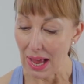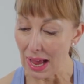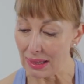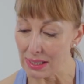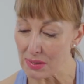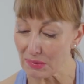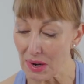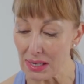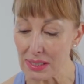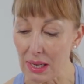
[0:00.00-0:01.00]
and this
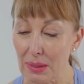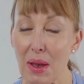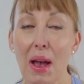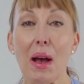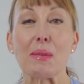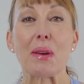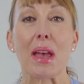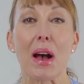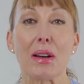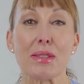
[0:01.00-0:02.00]
Friday we
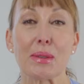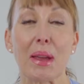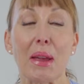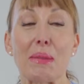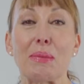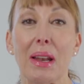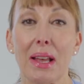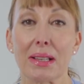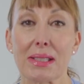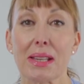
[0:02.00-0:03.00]
are doing
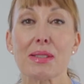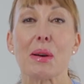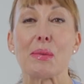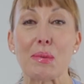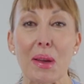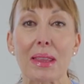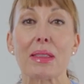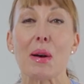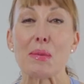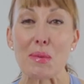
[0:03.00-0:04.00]
Pilates with
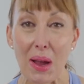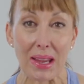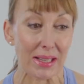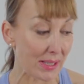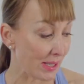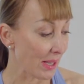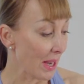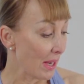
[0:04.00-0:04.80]
weights.